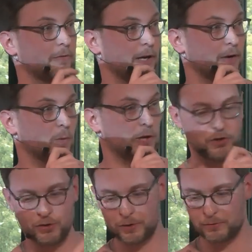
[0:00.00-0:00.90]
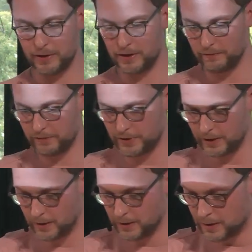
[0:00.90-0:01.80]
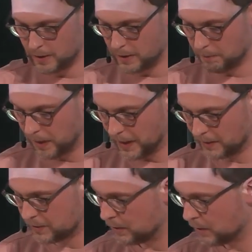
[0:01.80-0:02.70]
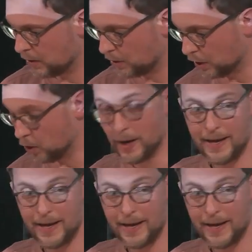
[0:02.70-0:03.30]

in which creativity might go.